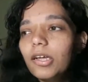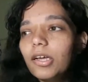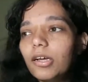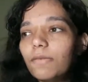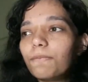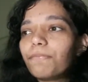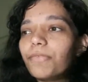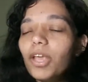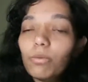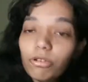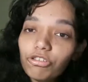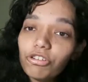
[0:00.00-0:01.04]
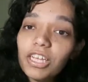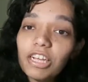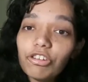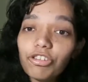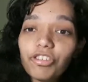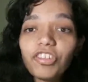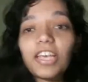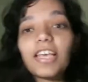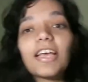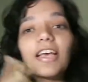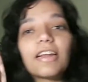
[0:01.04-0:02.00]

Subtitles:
It was really interesting,